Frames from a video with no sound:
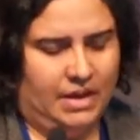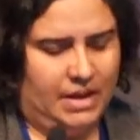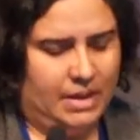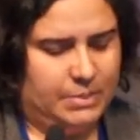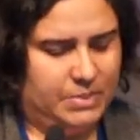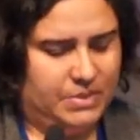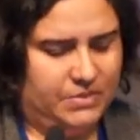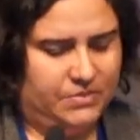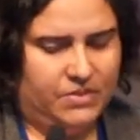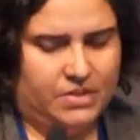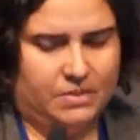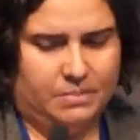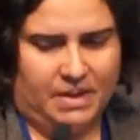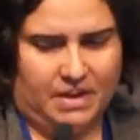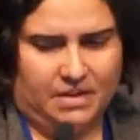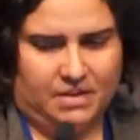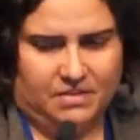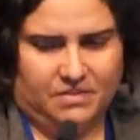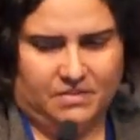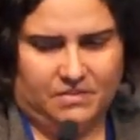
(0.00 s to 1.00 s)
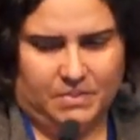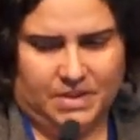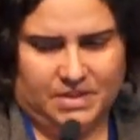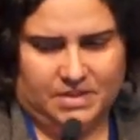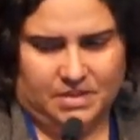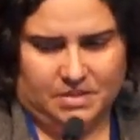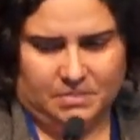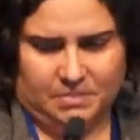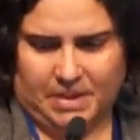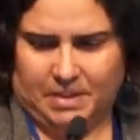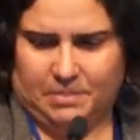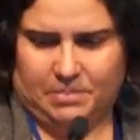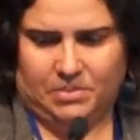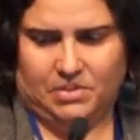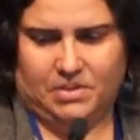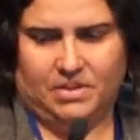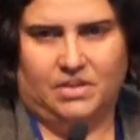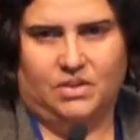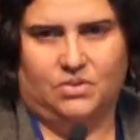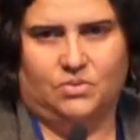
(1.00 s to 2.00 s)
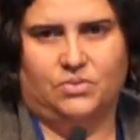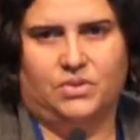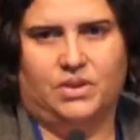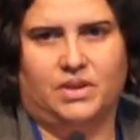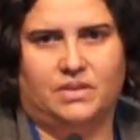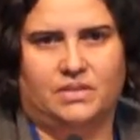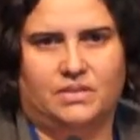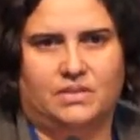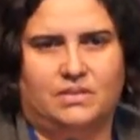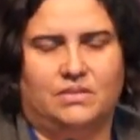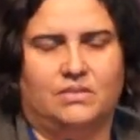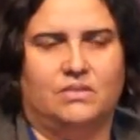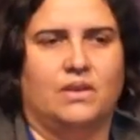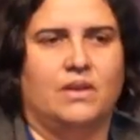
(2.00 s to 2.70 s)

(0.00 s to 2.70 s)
And for the palliative medicine people in the audience,